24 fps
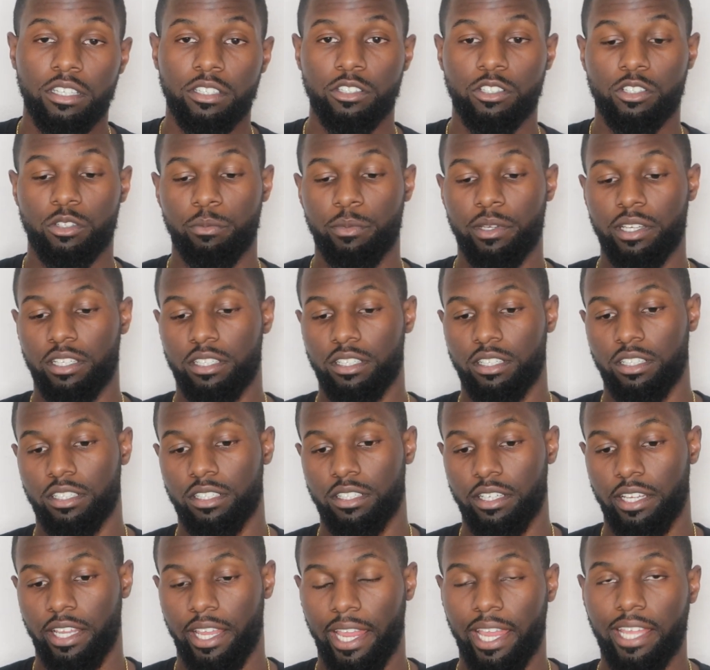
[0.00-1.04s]
you can make
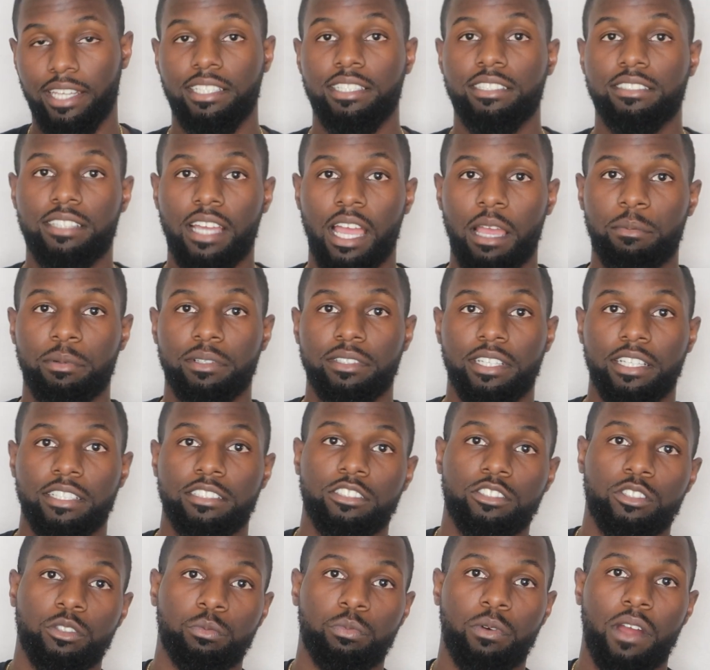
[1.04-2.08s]
any type of
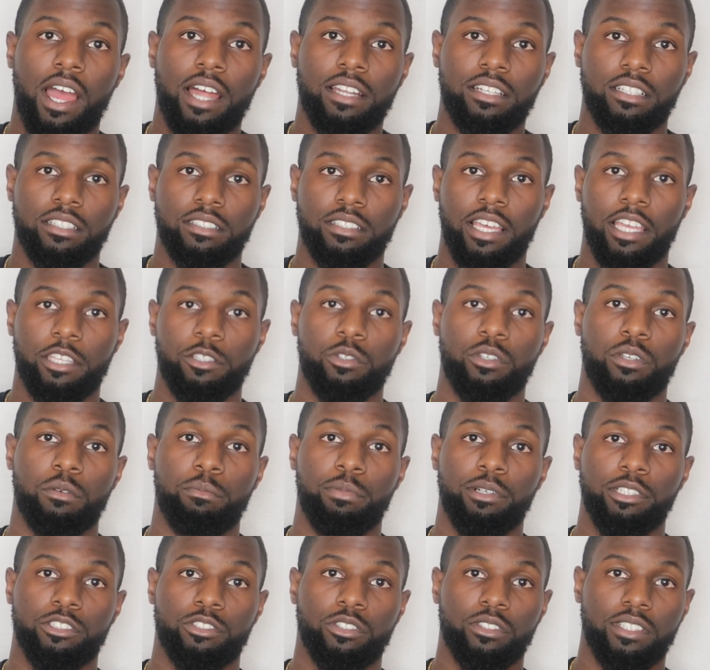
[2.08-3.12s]
digital product that you can
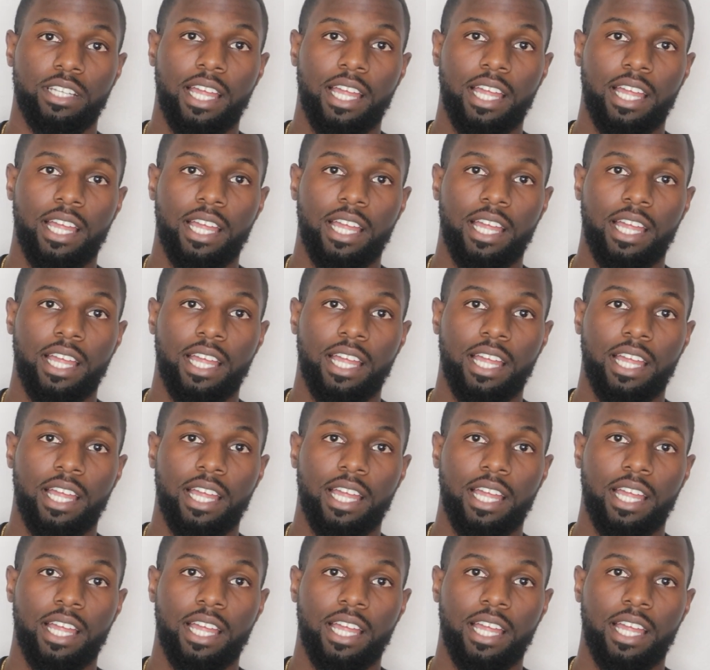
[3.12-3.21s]
put your